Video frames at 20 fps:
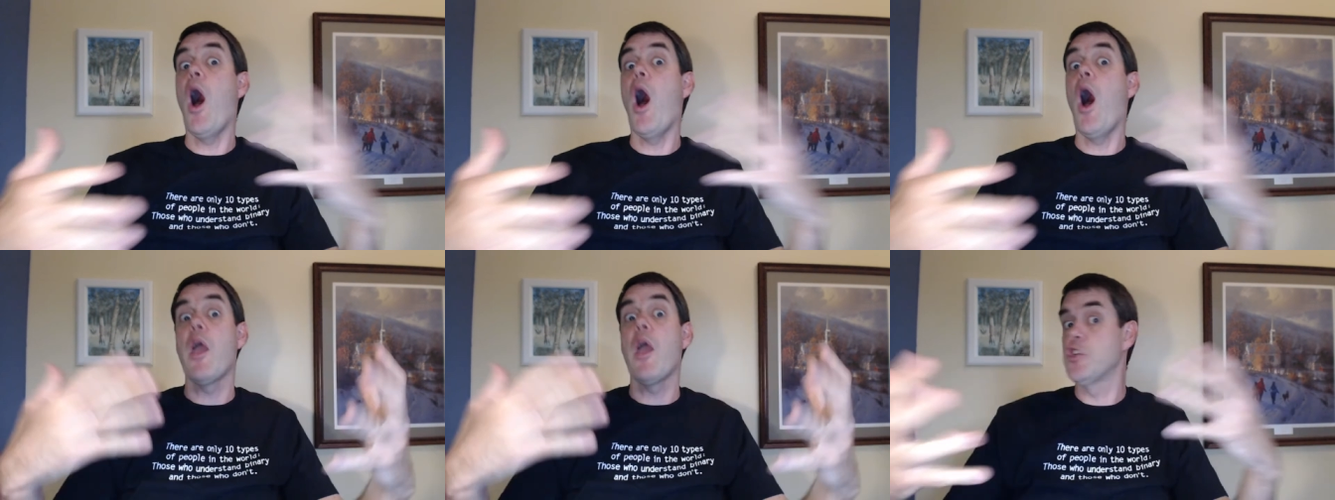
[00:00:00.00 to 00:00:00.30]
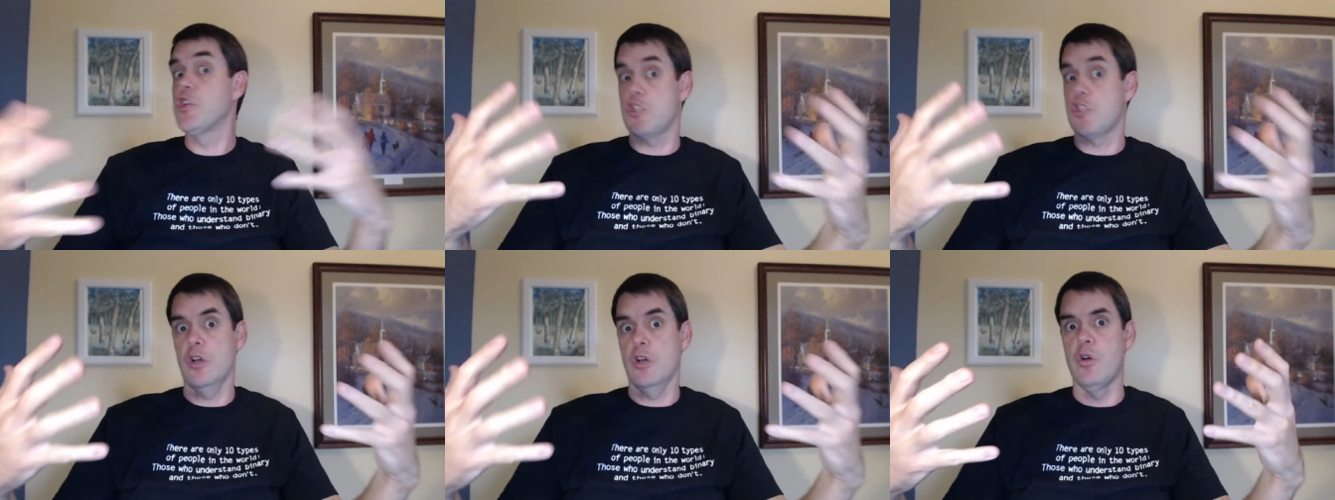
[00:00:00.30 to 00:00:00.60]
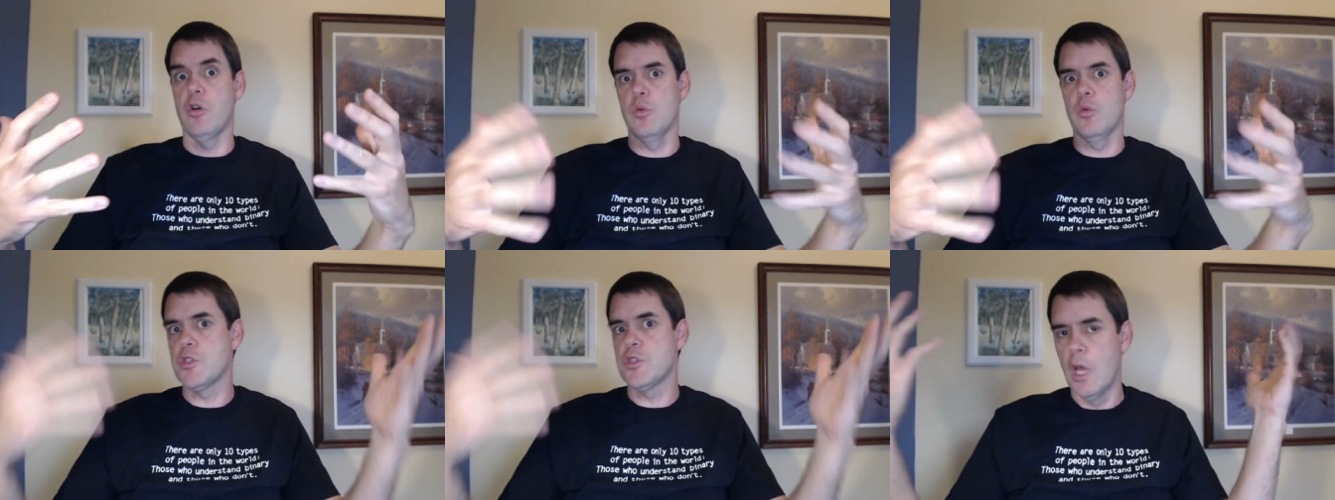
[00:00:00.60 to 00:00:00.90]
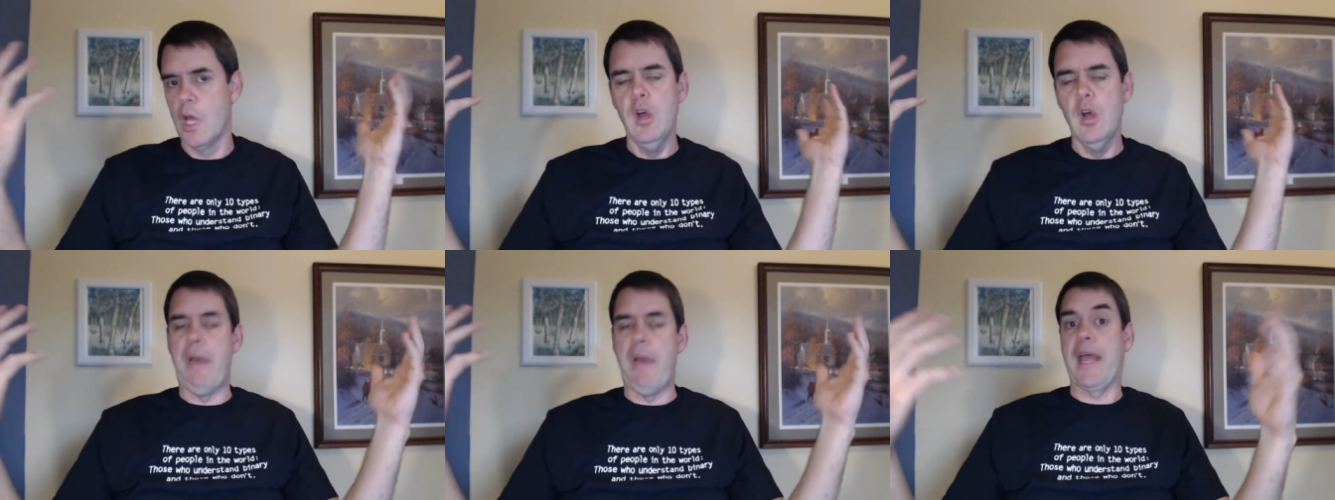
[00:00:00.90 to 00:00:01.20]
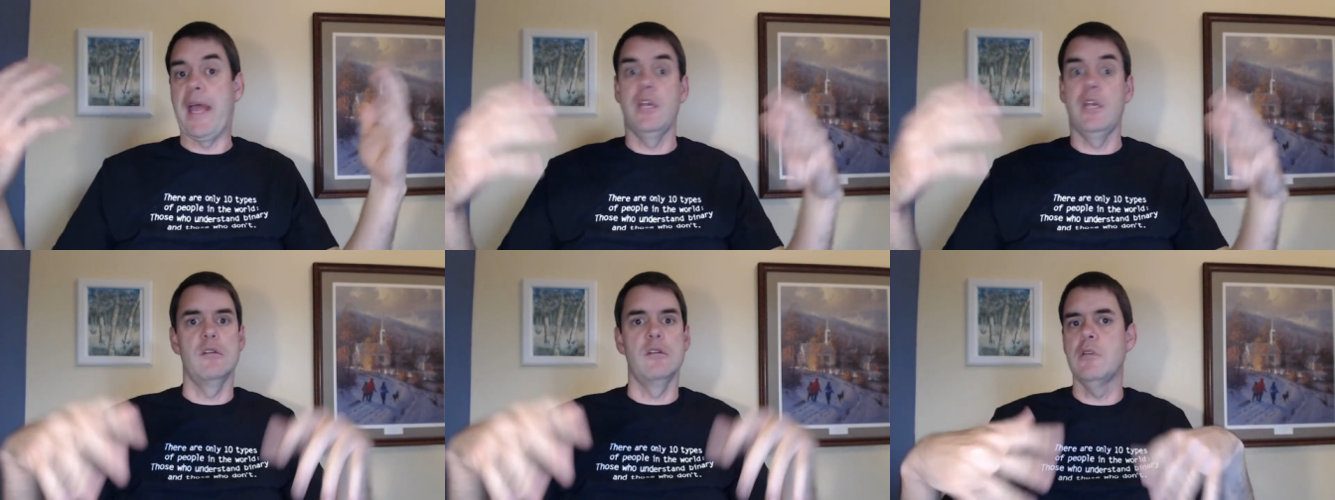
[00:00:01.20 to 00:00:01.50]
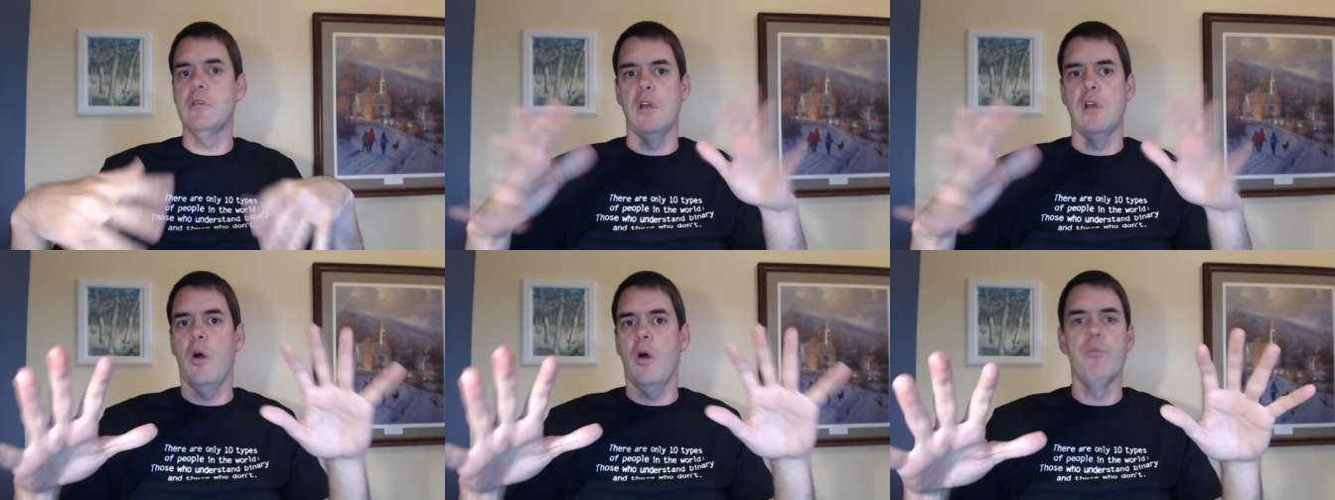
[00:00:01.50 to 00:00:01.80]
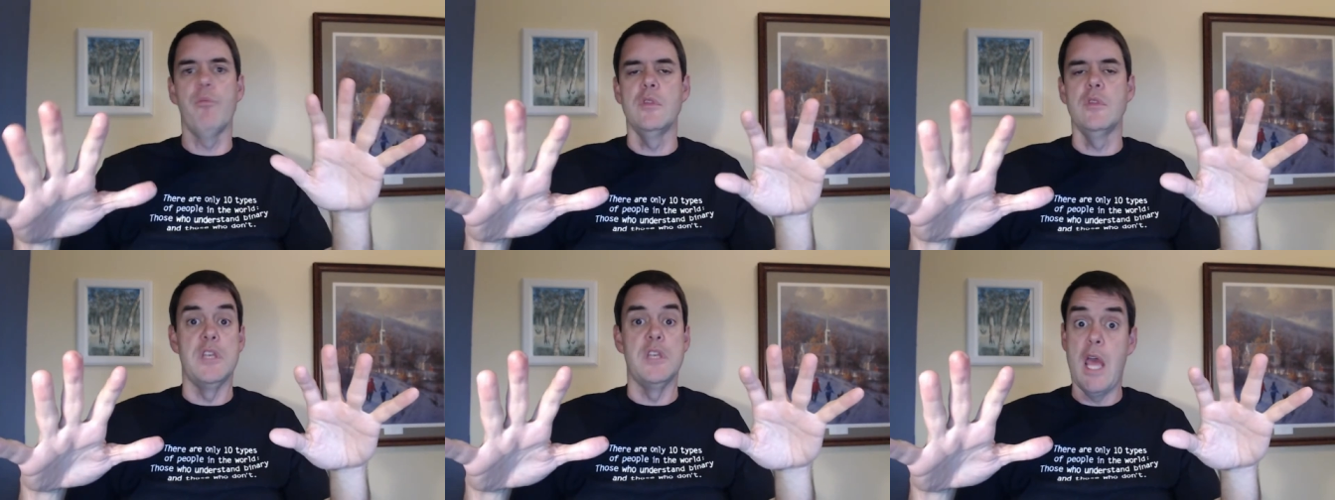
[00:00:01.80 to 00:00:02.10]
we chose, back in,
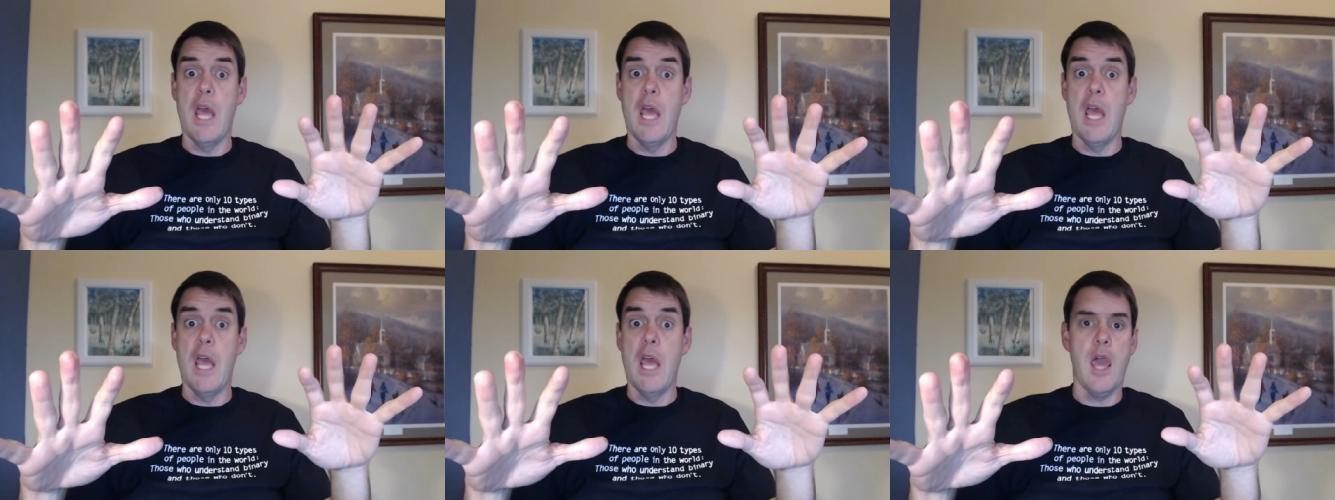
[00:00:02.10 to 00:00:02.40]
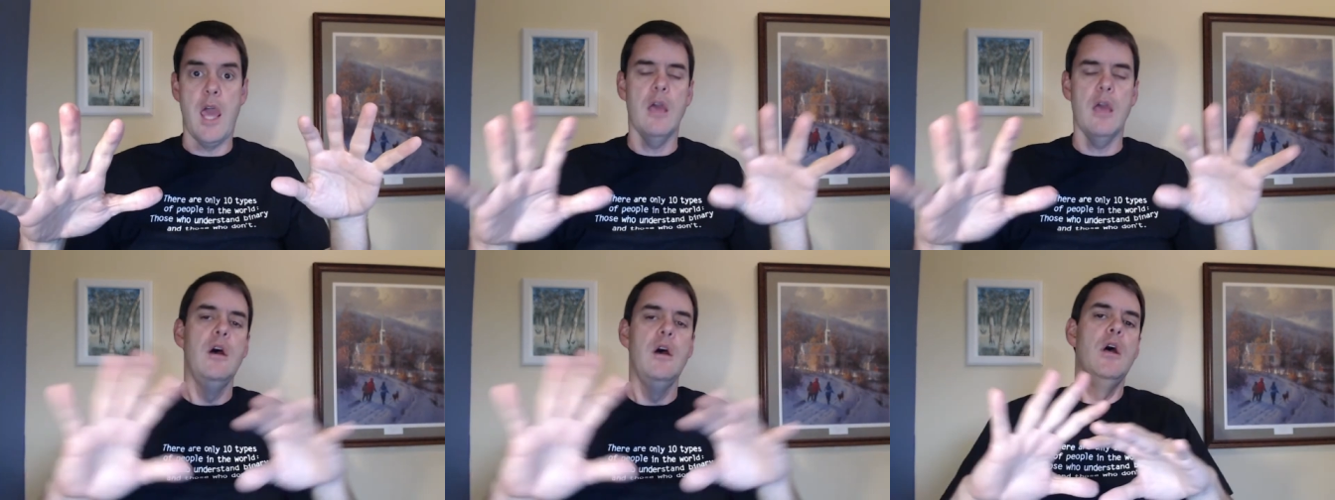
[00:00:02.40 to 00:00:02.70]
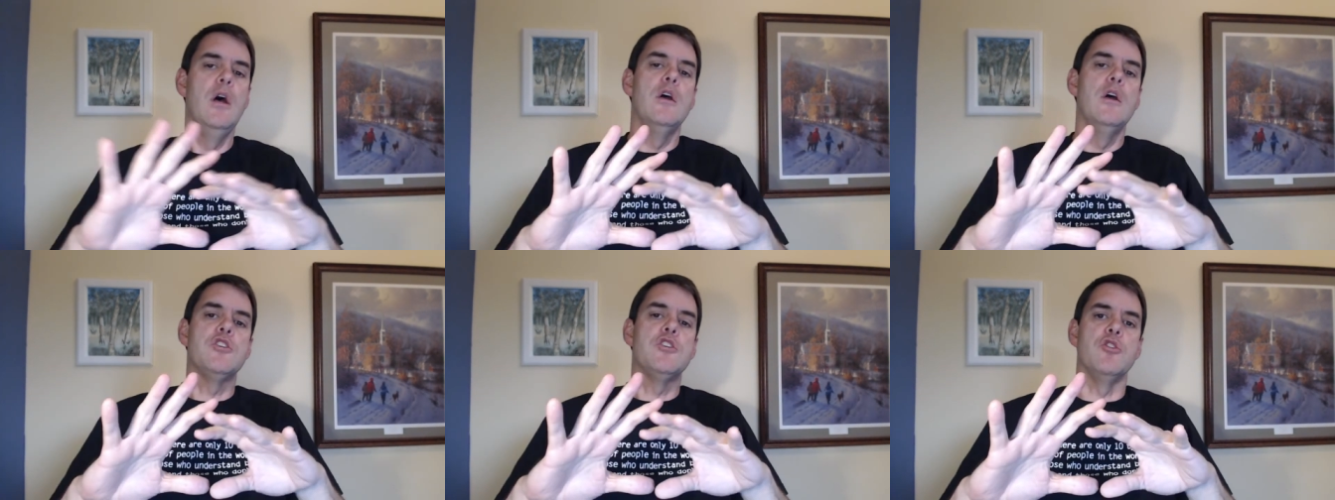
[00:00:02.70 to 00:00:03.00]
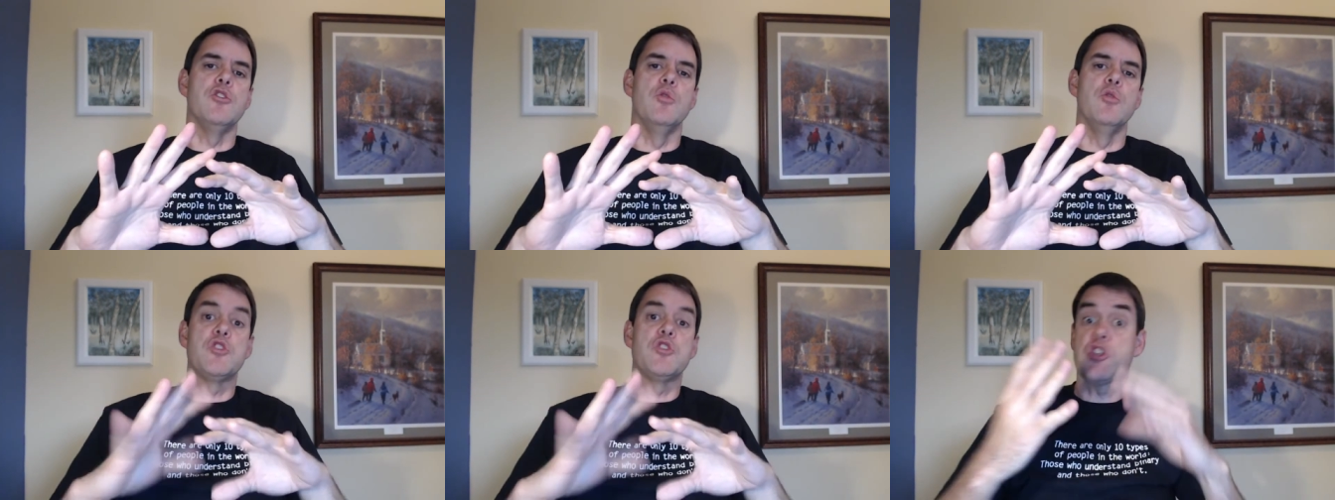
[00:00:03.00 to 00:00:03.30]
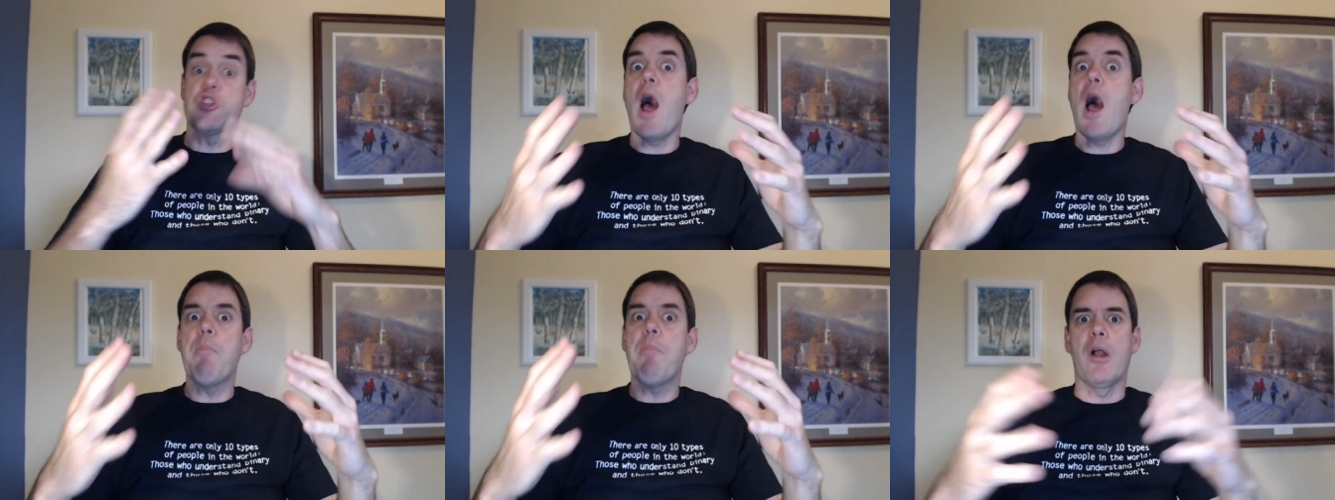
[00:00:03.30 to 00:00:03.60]
the day, to stop